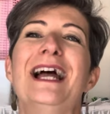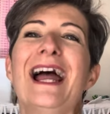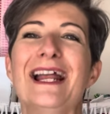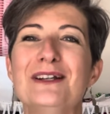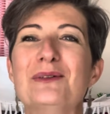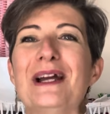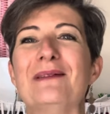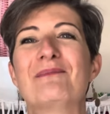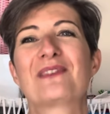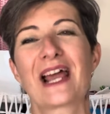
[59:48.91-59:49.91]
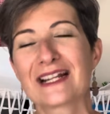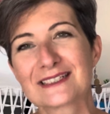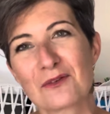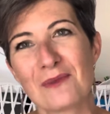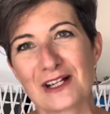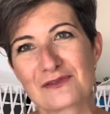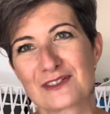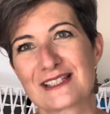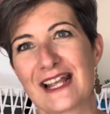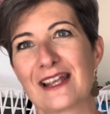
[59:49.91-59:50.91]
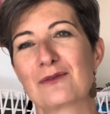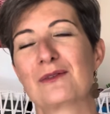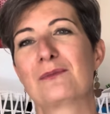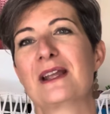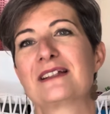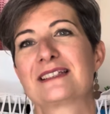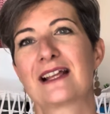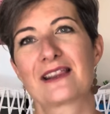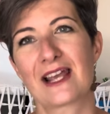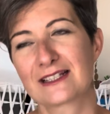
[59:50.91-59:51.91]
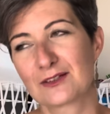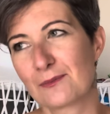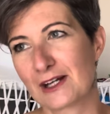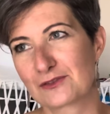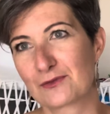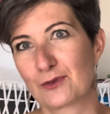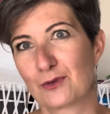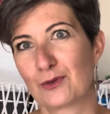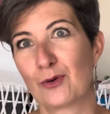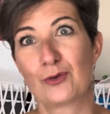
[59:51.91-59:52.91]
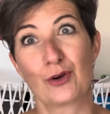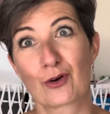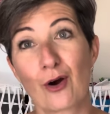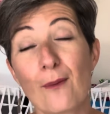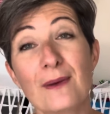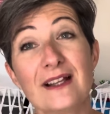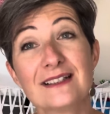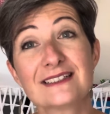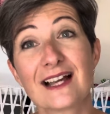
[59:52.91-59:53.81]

Anyway, thanks so much for staying with me. Thanks so much for all your comments.